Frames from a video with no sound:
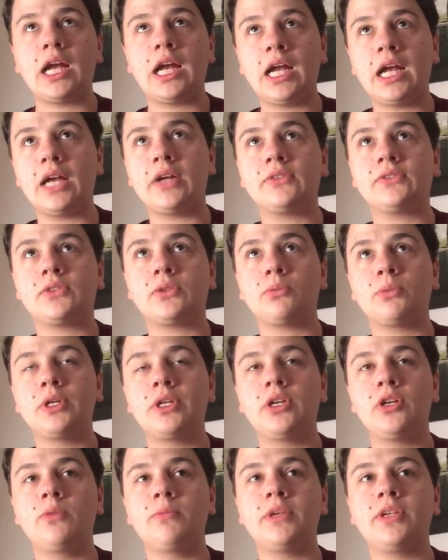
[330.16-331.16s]
after we
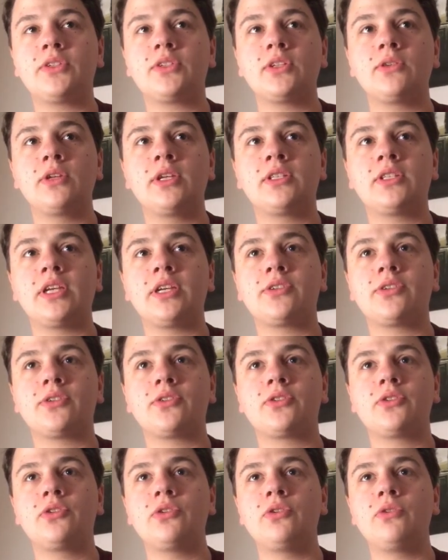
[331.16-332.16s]
go missed, it takes us
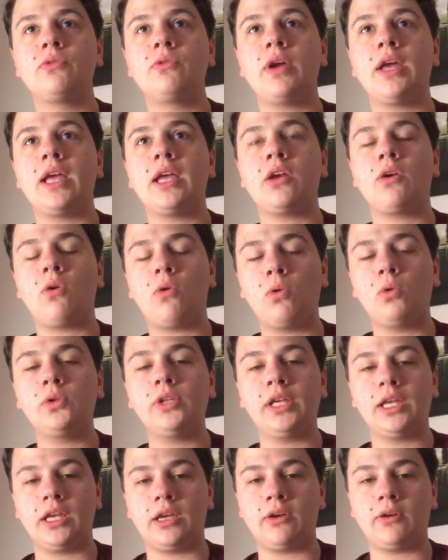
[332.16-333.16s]
to a
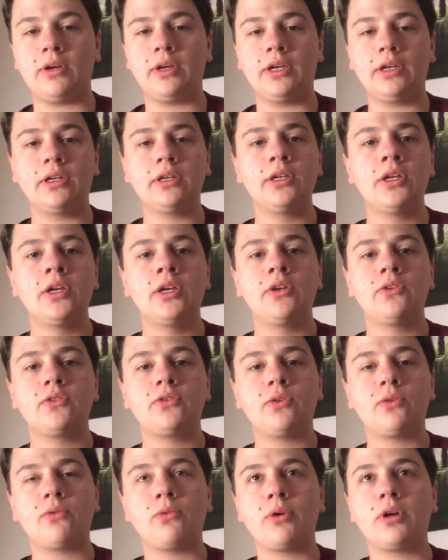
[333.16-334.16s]
holding area
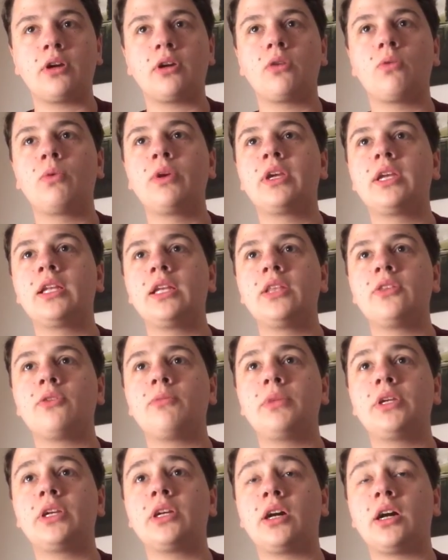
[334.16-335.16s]
to where we can either
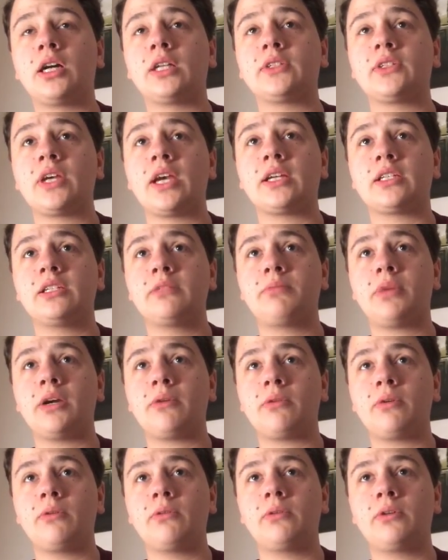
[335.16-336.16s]
be contacted by
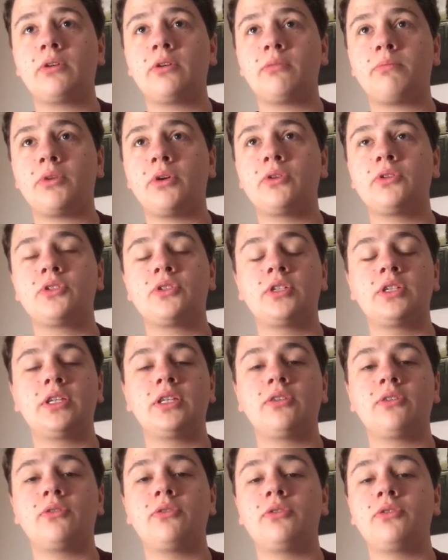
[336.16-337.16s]
Roanoke Approach to
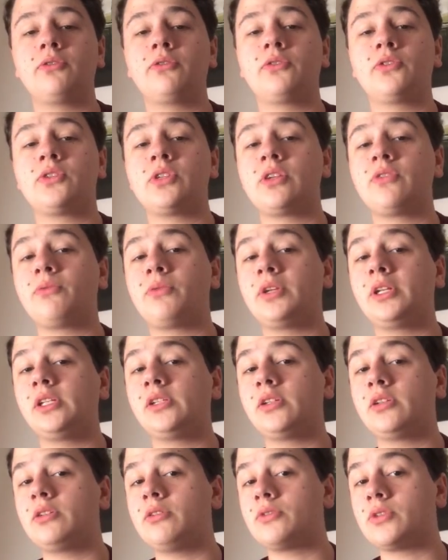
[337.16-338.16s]
either see if we need
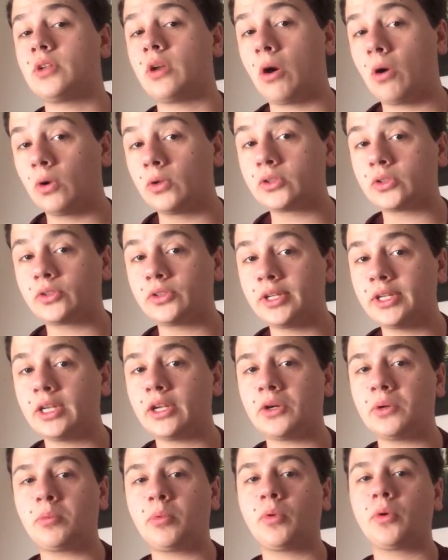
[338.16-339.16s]
to use an alternate
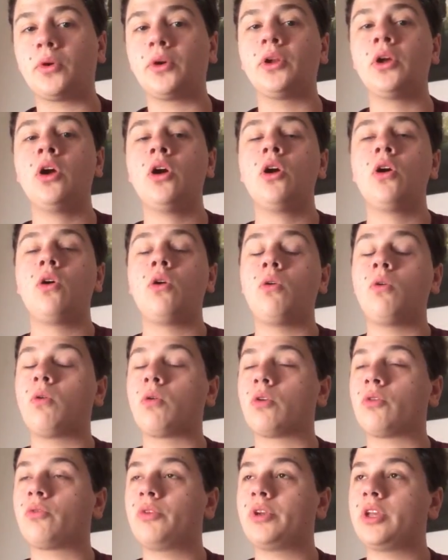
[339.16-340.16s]
airport
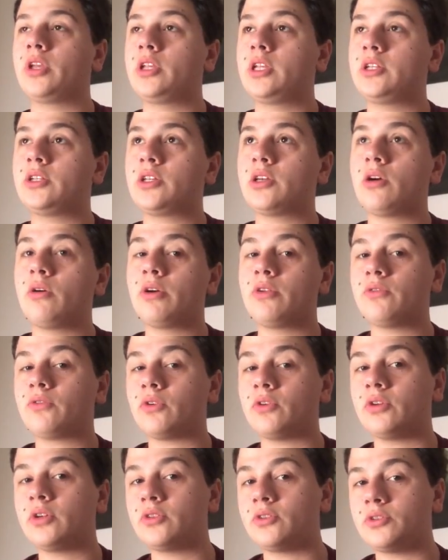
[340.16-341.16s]
or if we need to go in
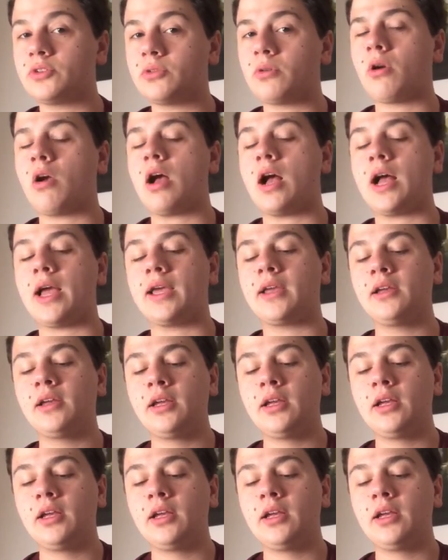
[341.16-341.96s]
for another try.